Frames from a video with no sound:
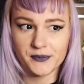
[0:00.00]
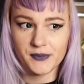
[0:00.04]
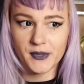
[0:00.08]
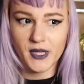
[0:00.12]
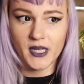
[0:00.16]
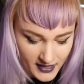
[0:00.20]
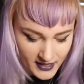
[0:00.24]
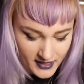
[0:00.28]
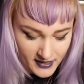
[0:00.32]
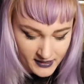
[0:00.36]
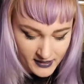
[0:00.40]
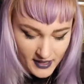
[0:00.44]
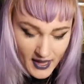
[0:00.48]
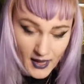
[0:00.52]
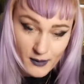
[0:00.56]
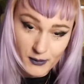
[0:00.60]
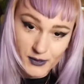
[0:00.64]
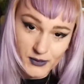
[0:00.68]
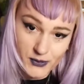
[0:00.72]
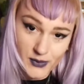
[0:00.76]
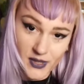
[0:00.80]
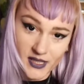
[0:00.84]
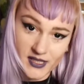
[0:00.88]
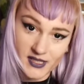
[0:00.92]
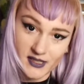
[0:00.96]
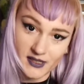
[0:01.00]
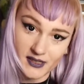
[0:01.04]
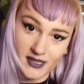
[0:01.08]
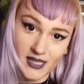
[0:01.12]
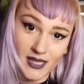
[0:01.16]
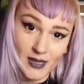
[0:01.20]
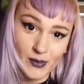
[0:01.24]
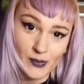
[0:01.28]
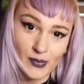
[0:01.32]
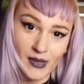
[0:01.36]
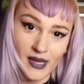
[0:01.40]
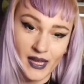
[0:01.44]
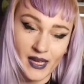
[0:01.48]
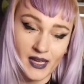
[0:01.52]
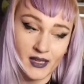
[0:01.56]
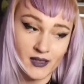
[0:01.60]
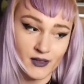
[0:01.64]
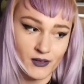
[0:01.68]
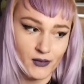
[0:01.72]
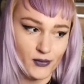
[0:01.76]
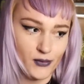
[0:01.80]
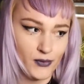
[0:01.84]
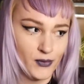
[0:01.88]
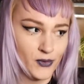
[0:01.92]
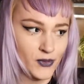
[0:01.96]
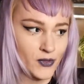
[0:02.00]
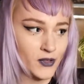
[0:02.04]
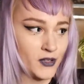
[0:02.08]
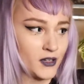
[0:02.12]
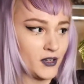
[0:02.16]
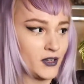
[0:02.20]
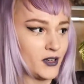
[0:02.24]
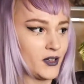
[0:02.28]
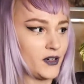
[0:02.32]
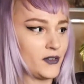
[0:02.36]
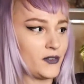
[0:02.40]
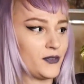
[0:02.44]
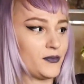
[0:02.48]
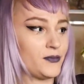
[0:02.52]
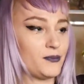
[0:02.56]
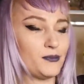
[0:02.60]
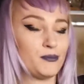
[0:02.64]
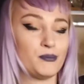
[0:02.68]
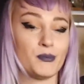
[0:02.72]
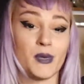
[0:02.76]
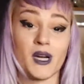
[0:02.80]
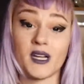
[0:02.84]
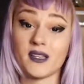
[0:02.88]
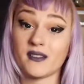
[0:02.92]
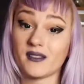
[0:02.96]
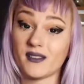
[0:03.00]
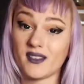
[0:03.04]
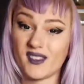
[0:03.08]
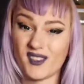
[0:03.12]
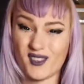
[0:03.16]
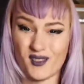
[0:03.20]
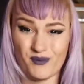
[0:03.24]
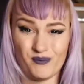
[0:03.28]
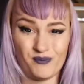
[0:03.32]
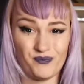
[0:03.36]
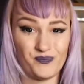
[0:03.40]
And I was watching that plant for a month,